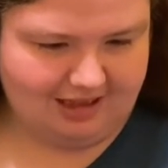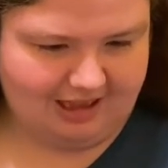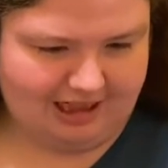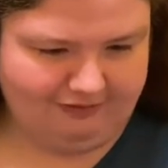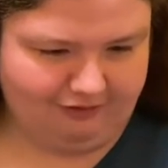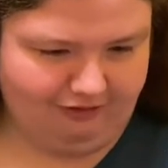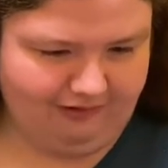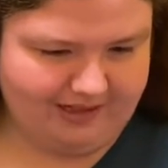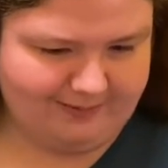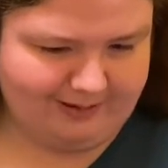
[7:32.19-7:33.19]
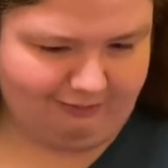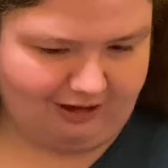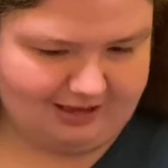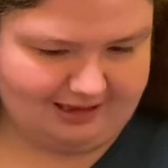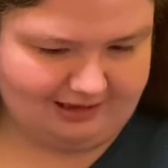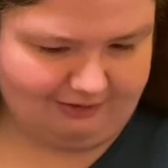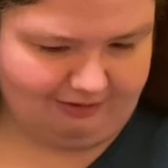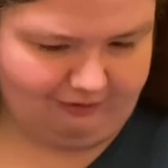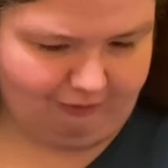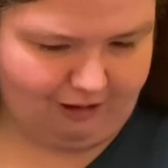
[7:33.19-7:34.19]
I've always been more connected
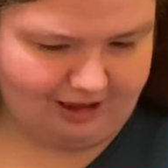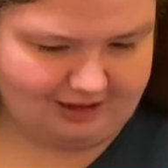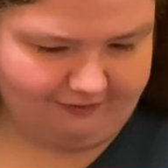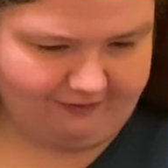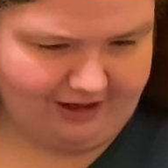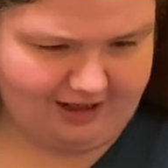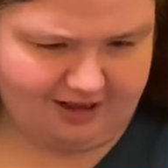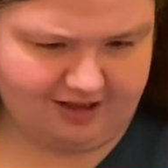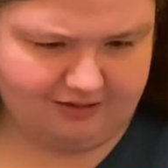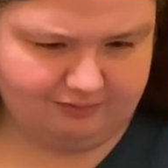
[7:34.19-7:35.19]
with water than fire.